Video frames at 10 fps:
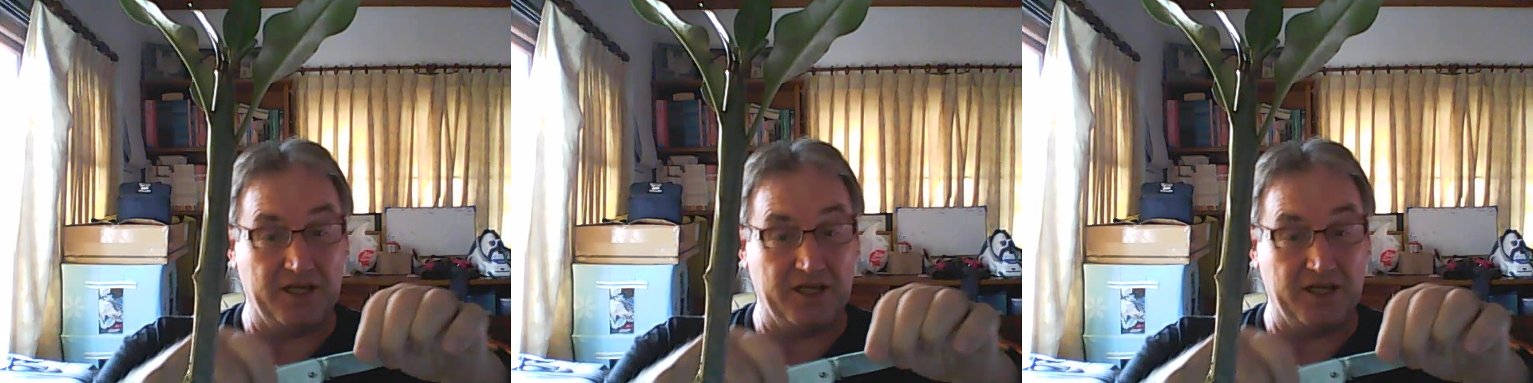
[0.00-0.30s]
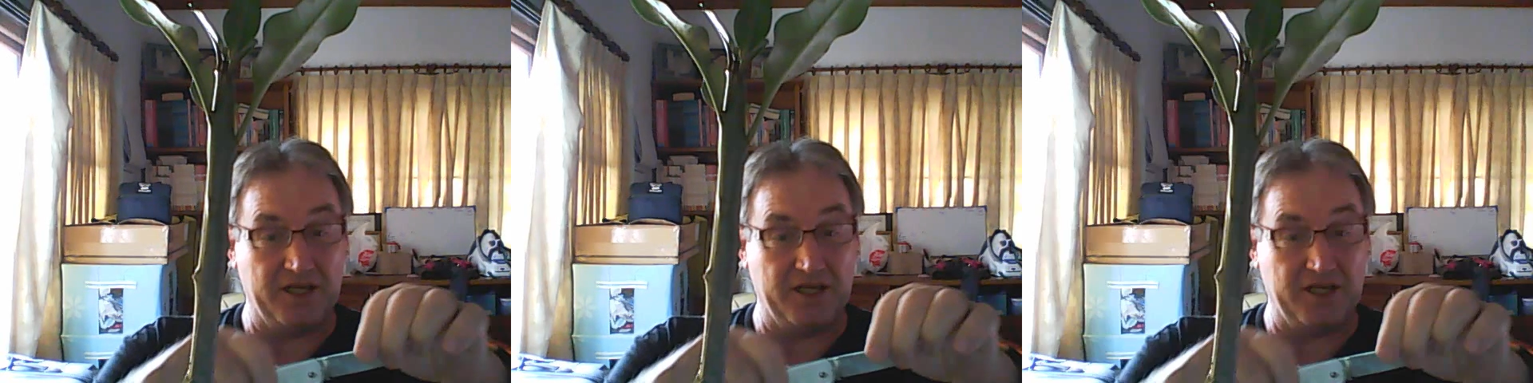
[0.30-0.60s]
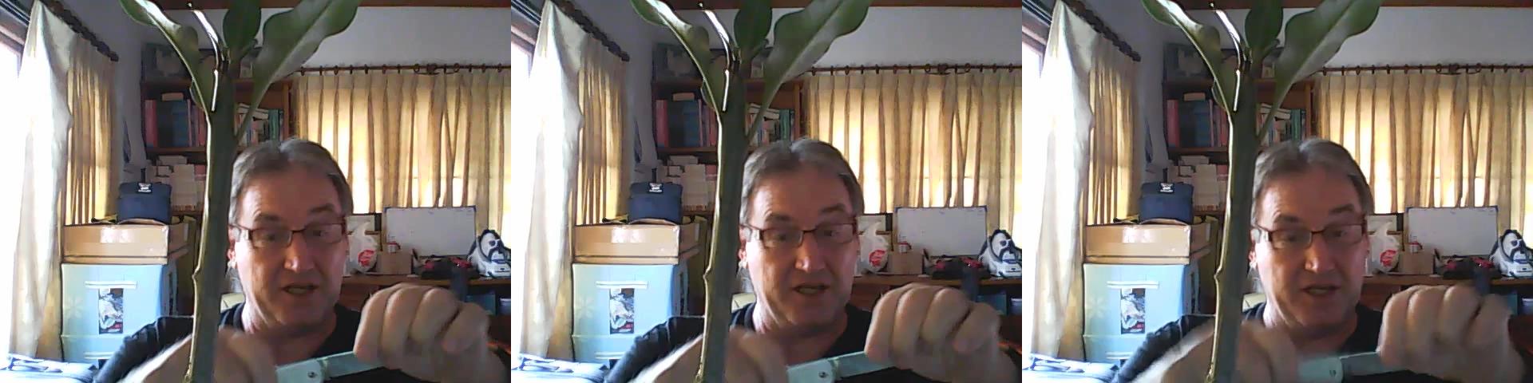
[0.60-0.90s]
It can't
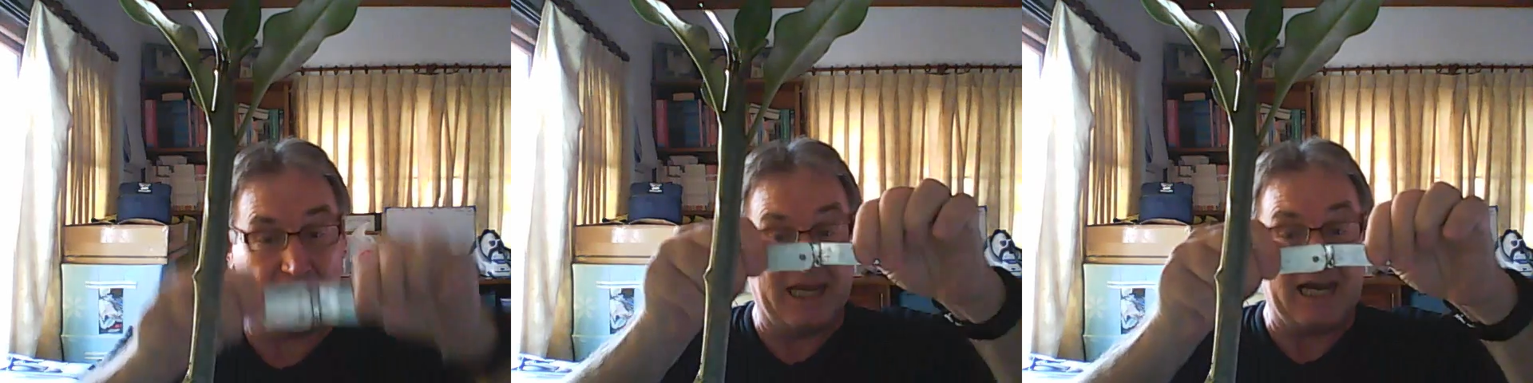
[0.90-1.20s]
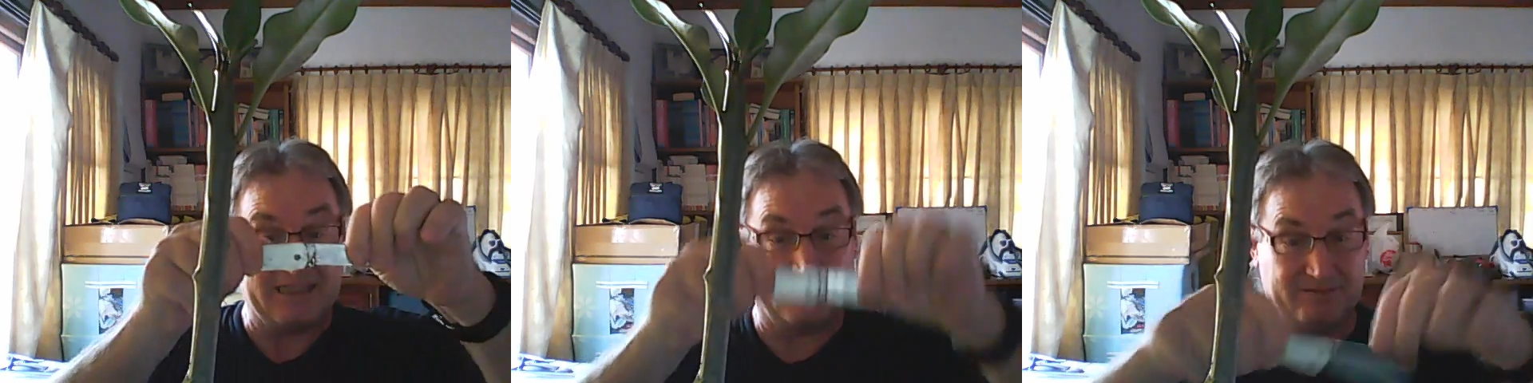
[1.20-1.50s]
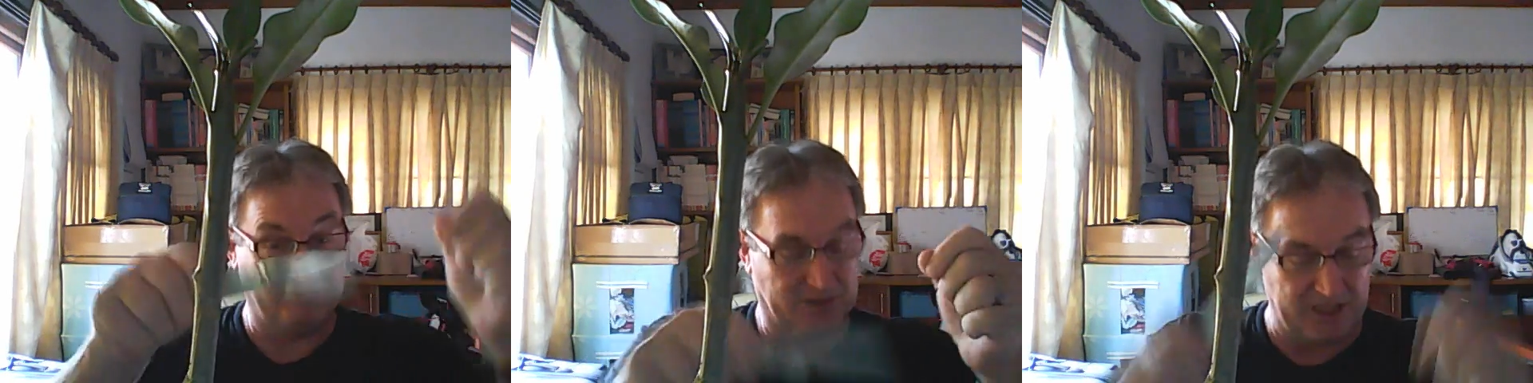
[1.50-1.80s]
shut
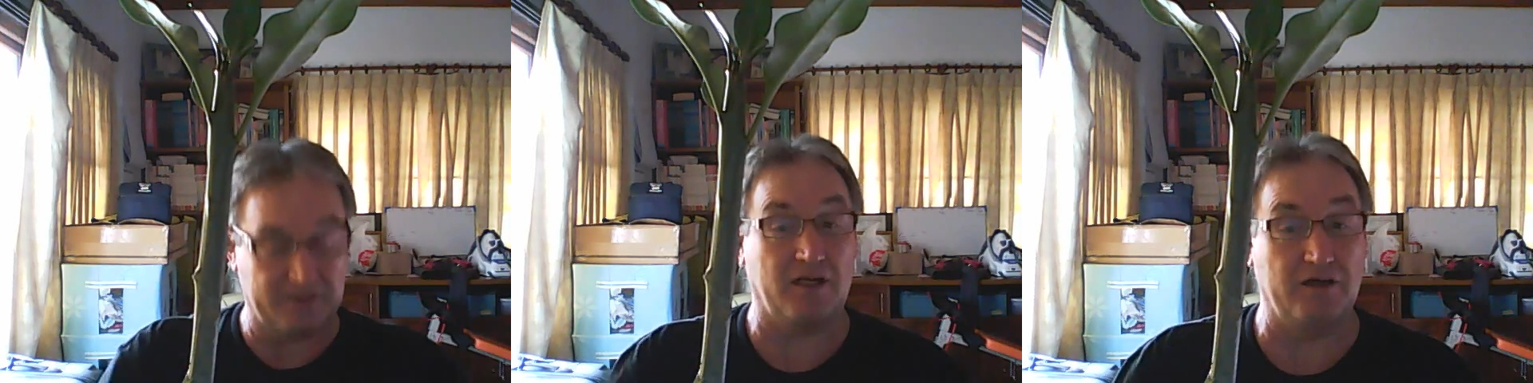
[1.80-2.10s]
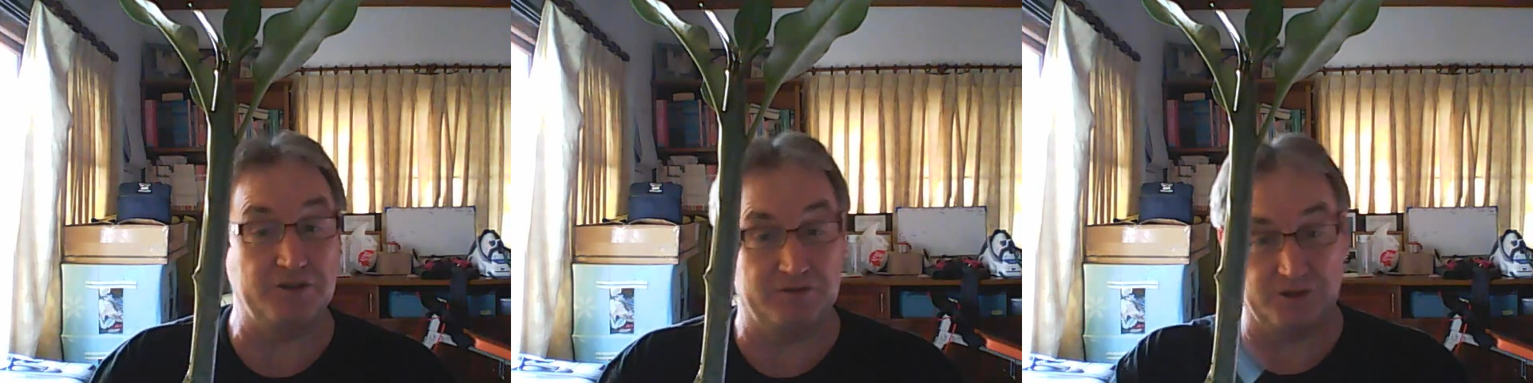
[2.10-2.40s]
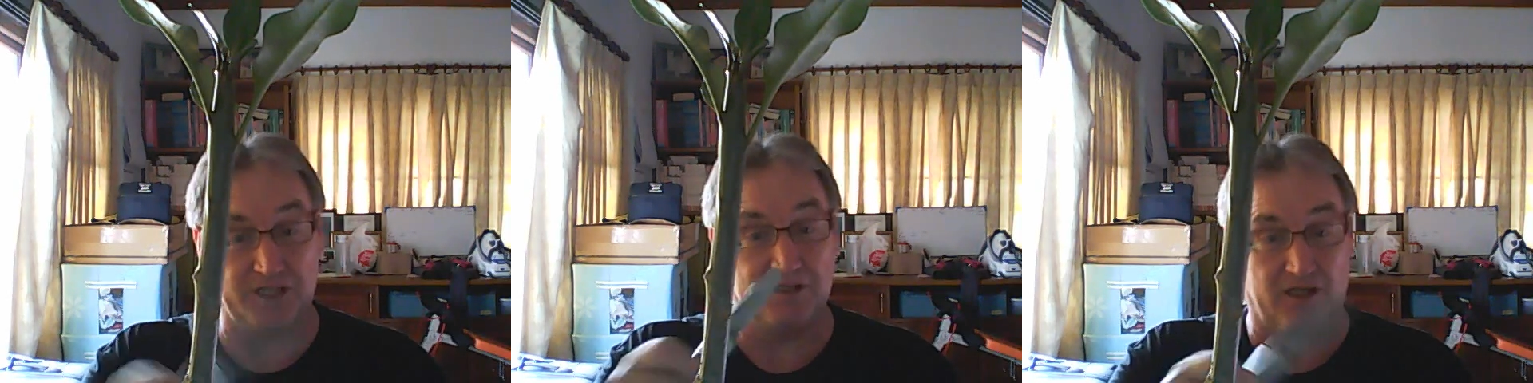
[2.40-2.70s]
in
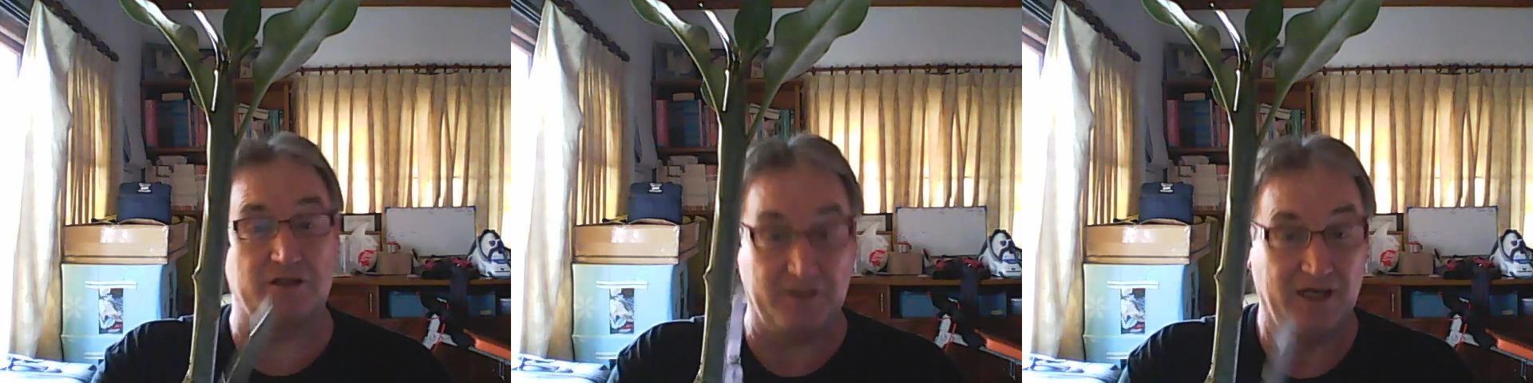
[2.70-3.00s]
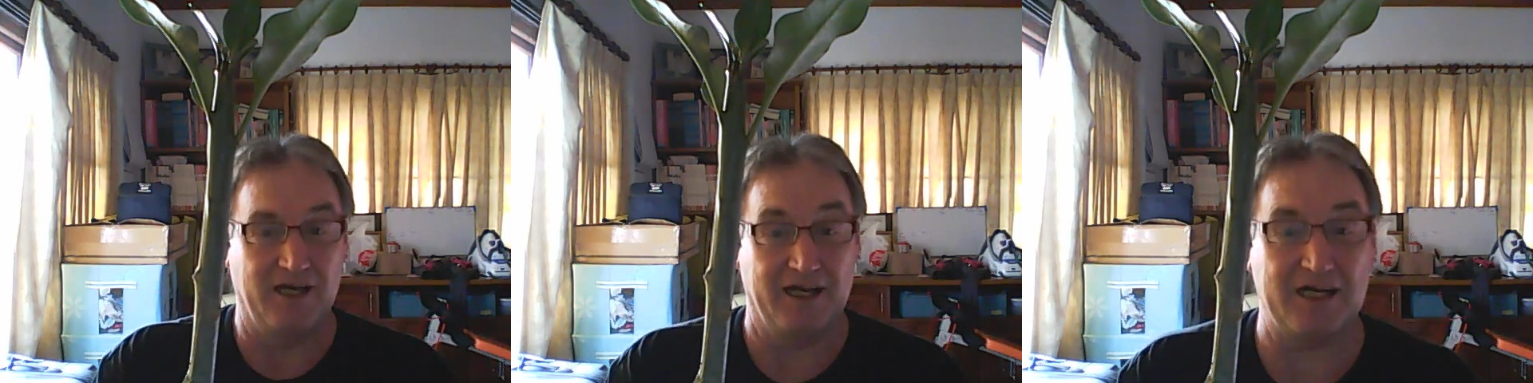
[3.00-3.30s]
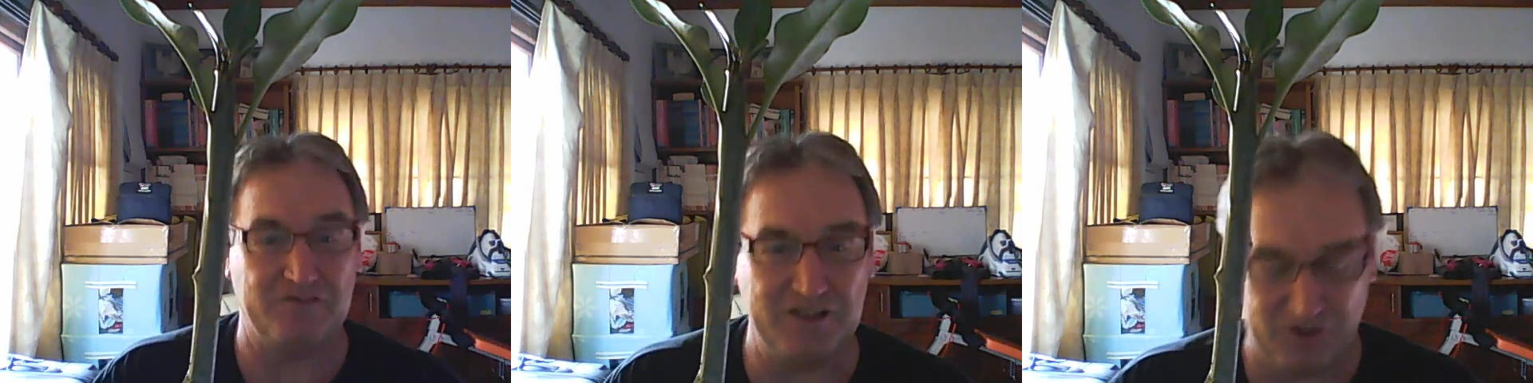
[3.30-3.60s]
and close and
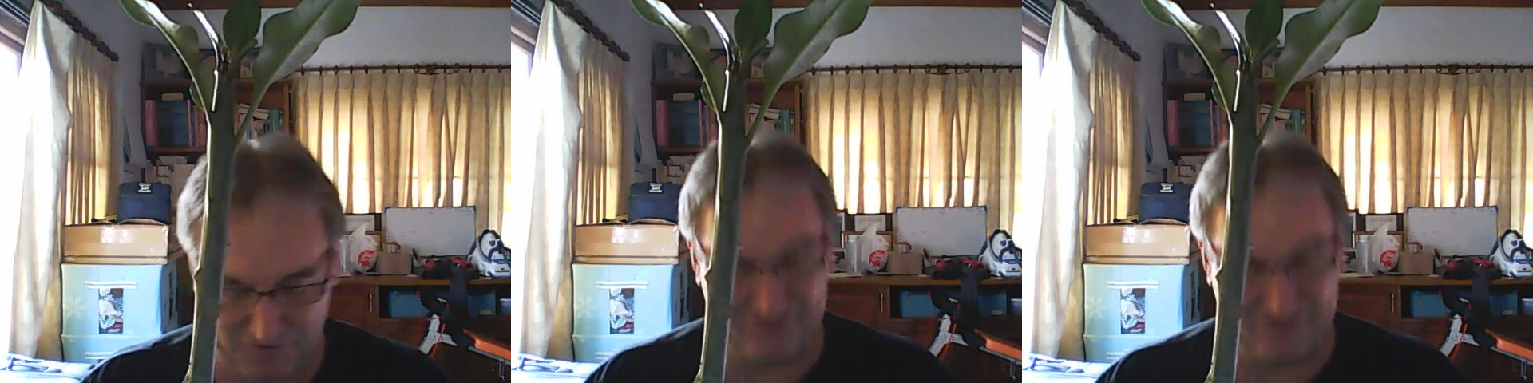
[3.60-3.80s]
cut your